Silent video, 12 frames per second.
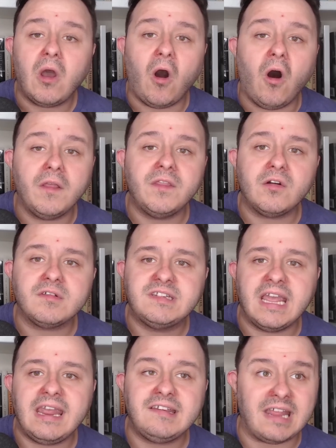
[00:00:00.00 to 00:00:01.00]
on those
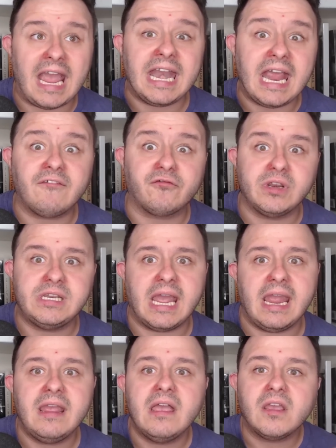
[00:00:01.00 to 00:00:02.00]
days and every
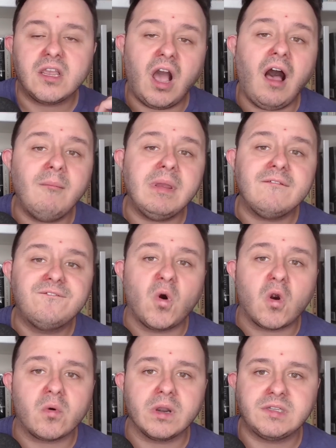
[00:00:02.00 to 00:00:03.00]
day coming
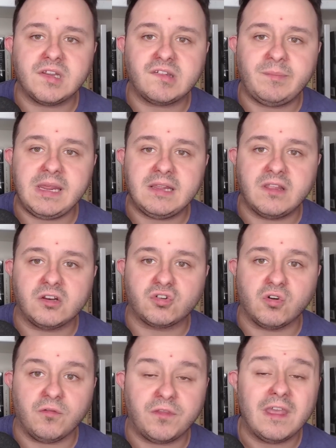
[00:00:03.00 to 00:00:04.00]
forward to speak the
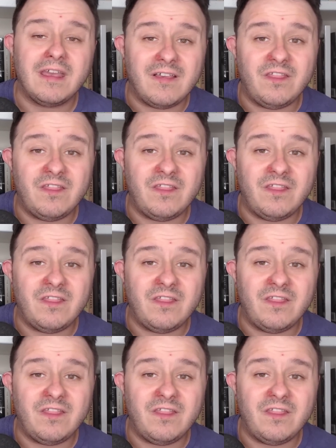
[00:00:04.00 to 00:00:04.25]
truth.